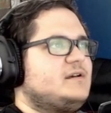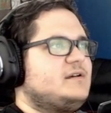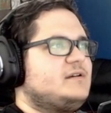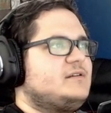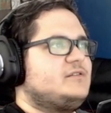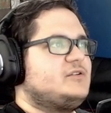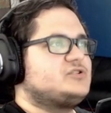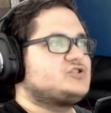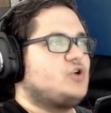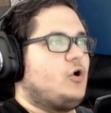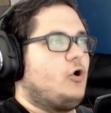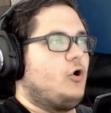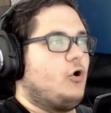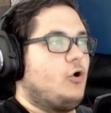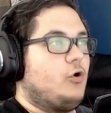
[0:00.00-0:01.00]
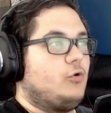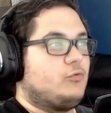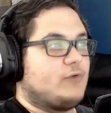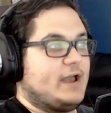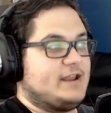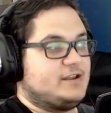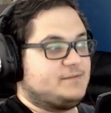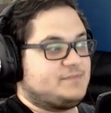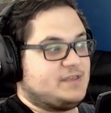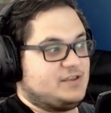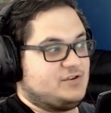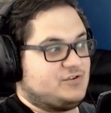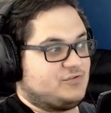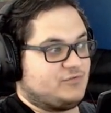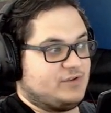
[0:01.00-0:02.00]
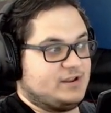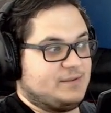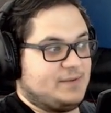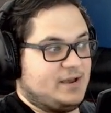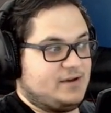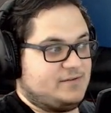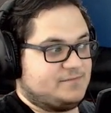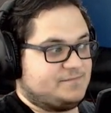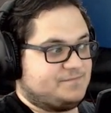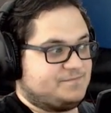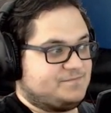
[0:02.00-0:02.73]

there's a whole write-up that you can read about,